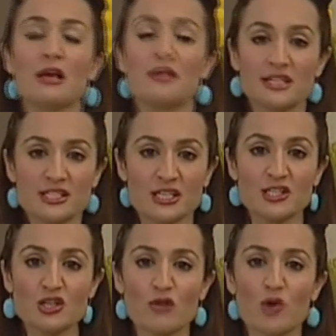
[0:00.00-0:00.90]
that is going to
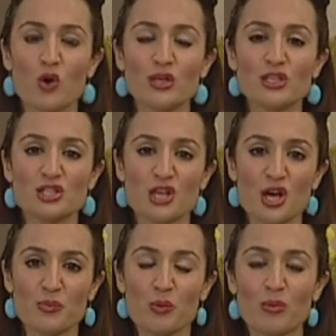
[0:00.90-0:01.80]
solve all your
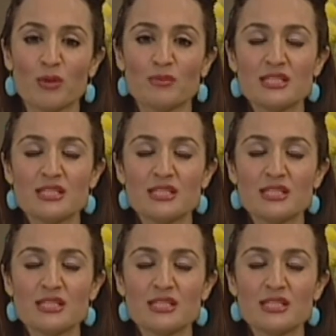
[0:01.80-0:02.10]
dessert problems.